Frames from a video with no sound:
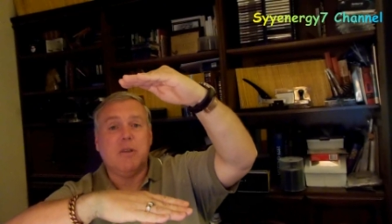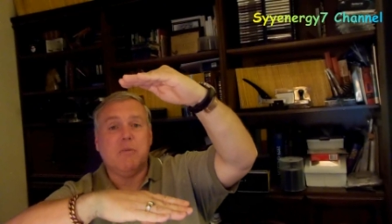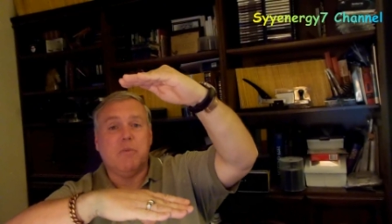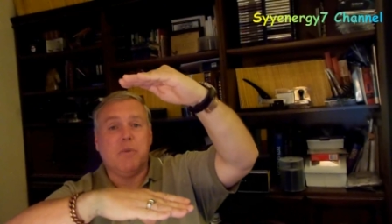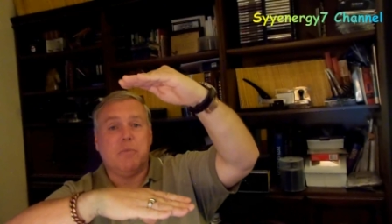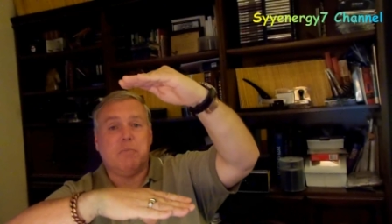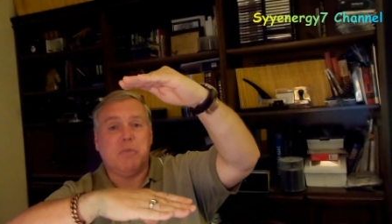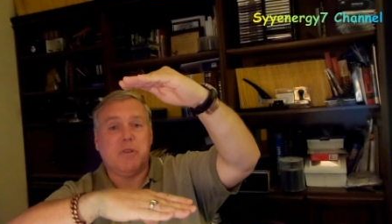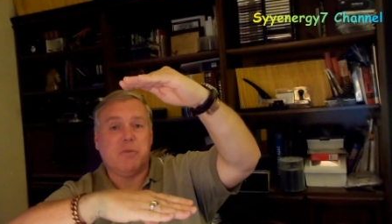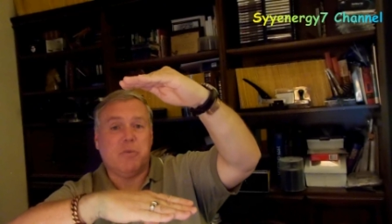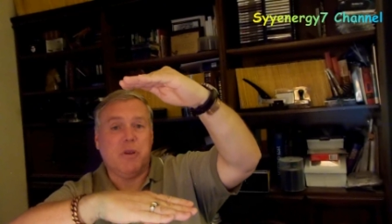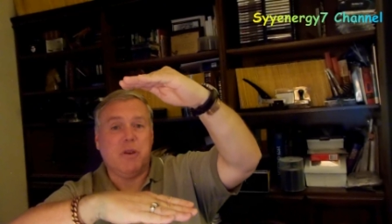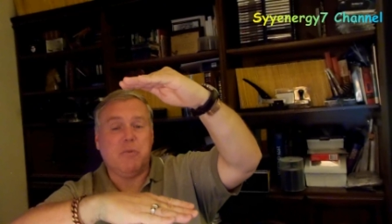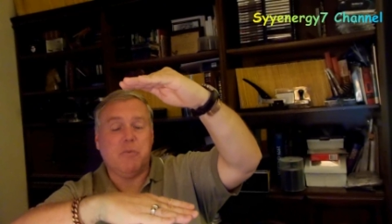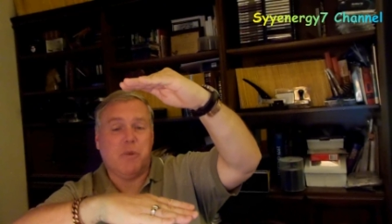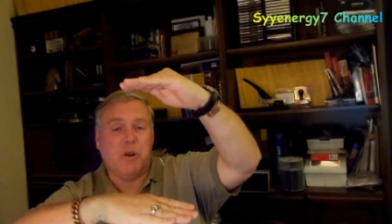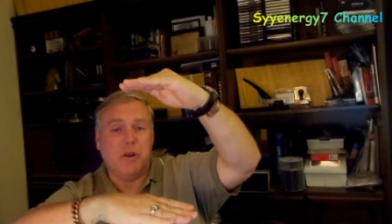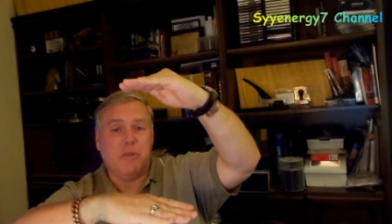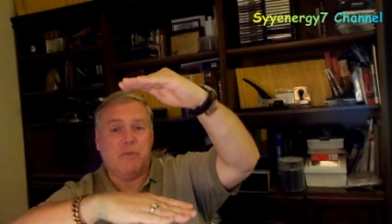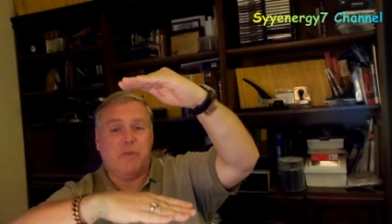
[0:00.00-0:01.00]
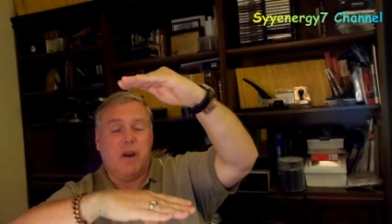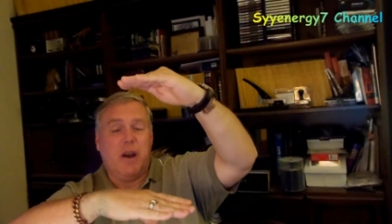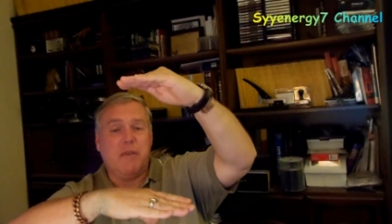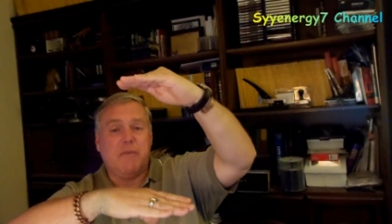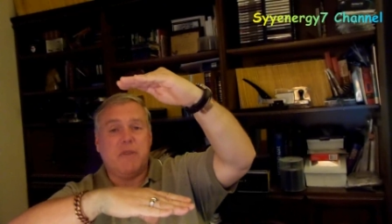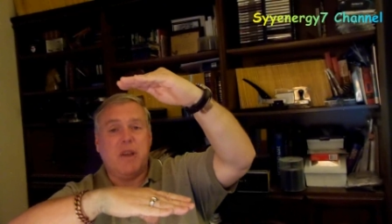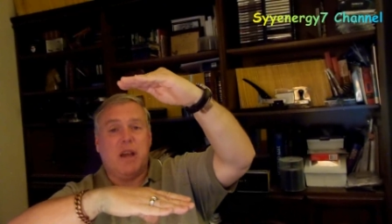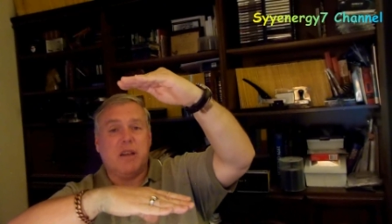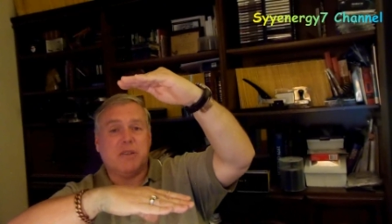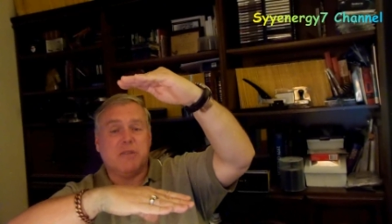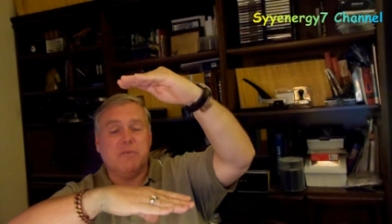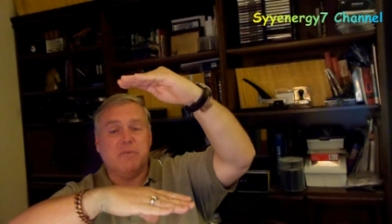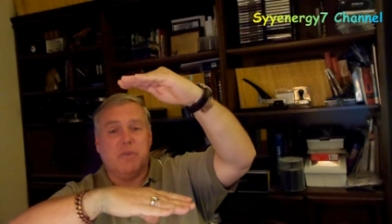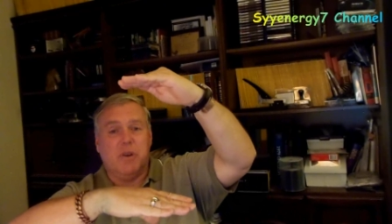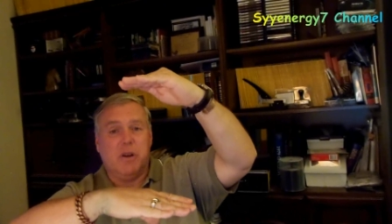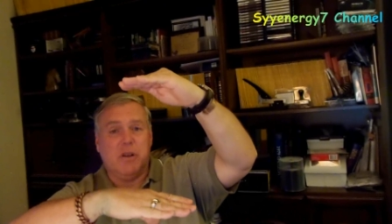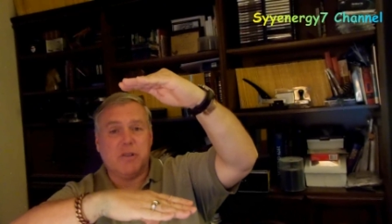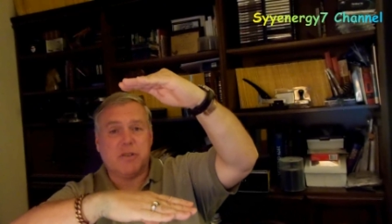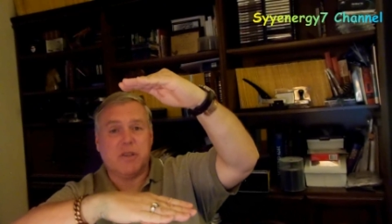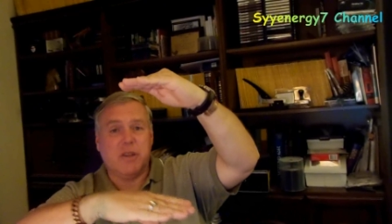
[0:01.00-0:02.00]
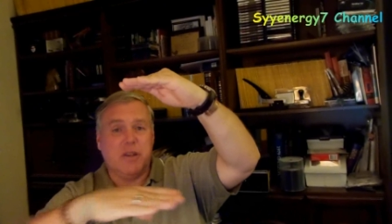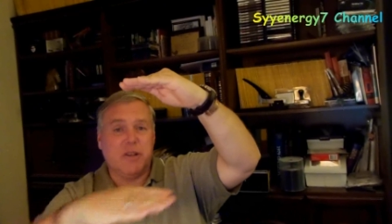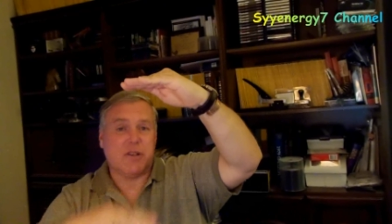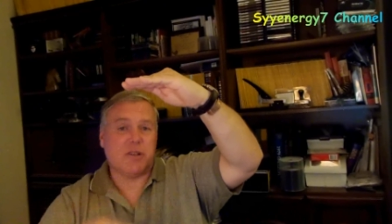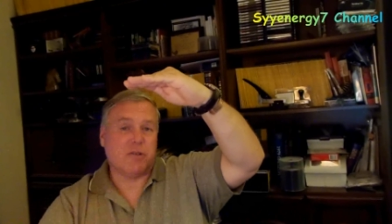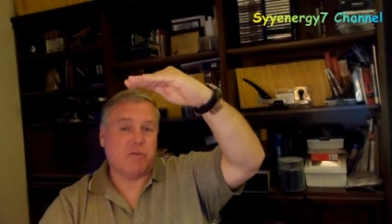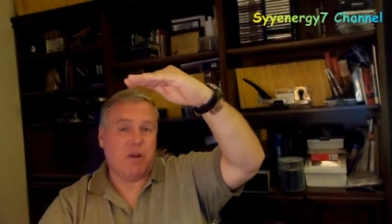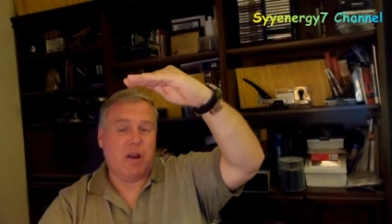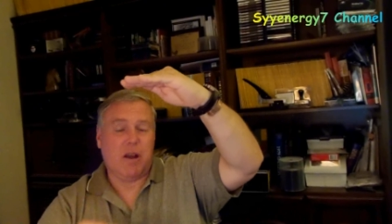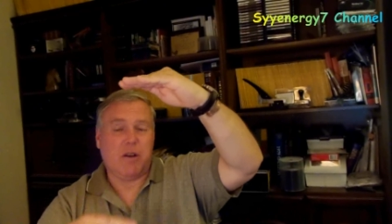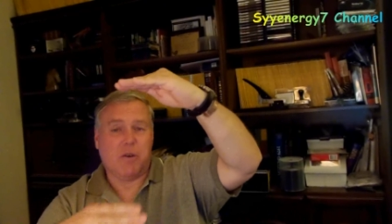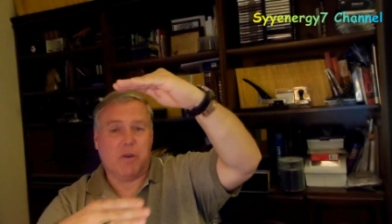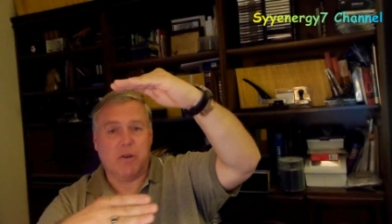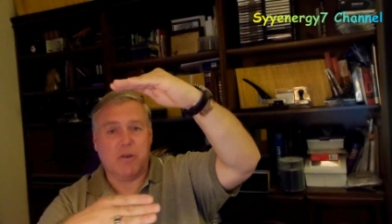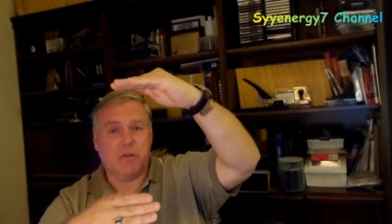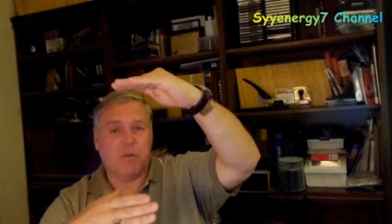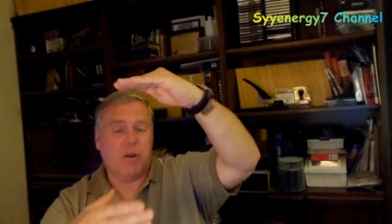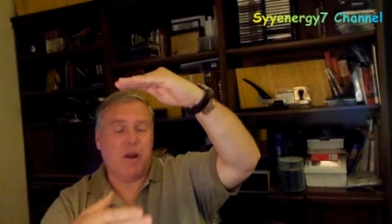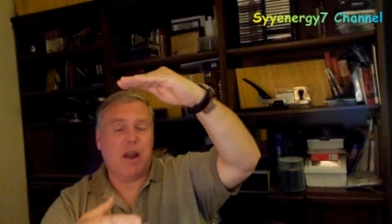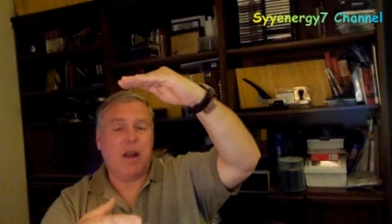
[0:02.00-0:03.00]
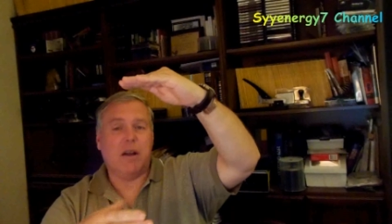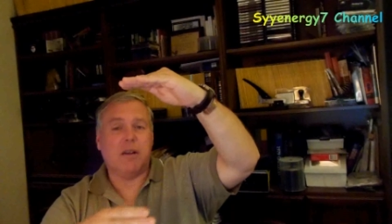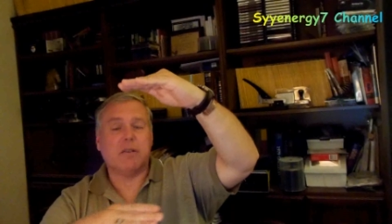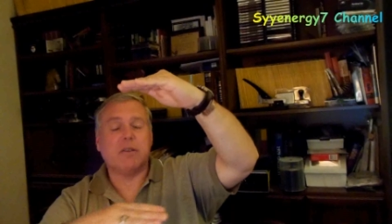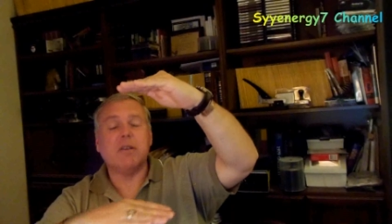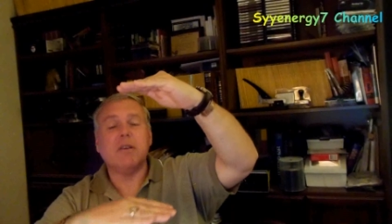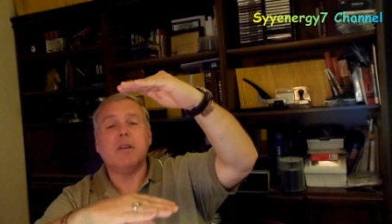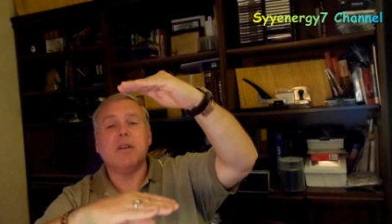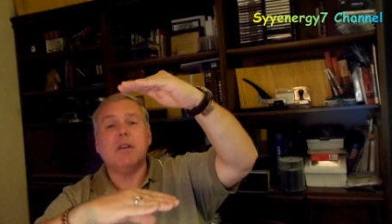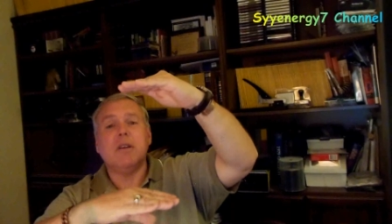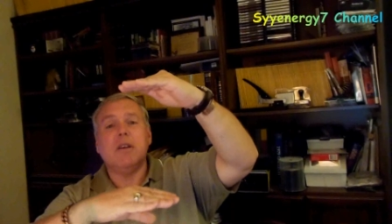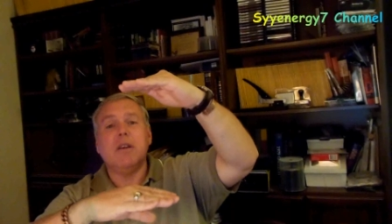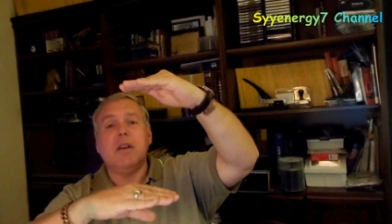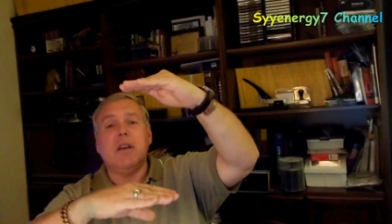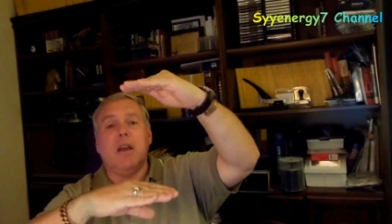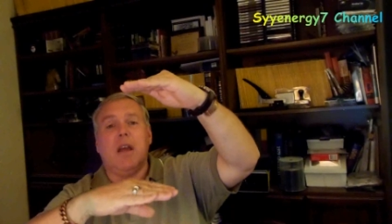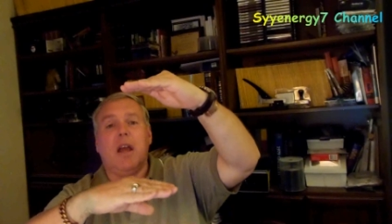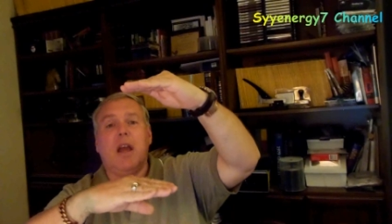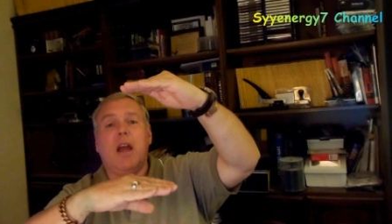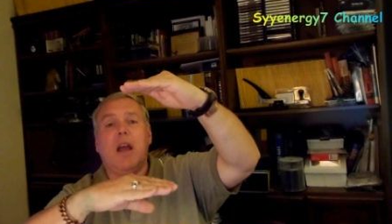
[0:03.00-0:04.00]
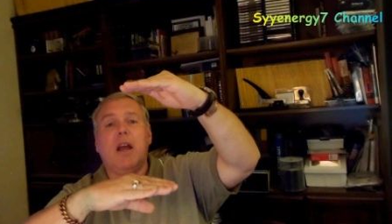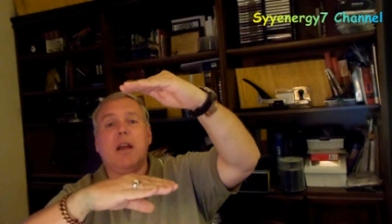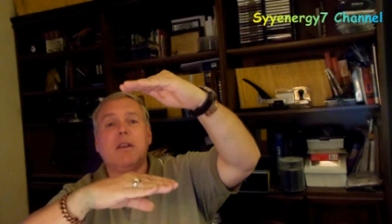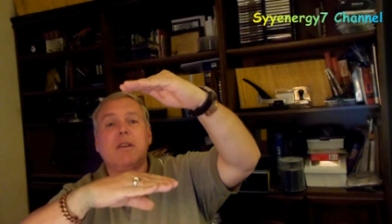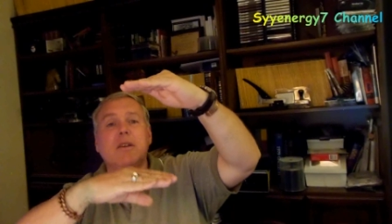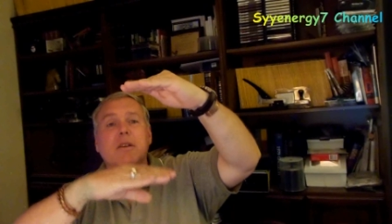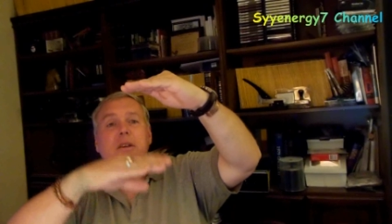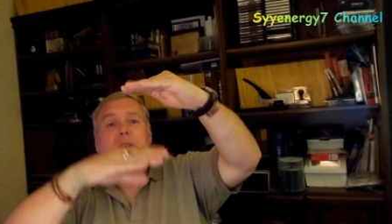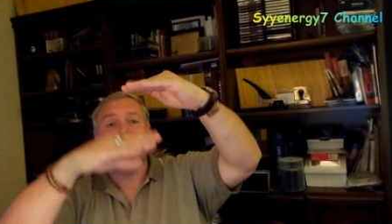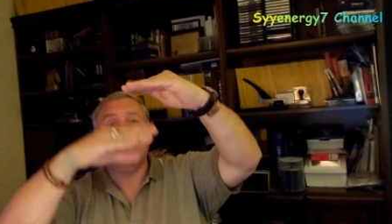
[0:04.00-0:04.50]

with between 1 and 5,000 volts and it's ground or ground and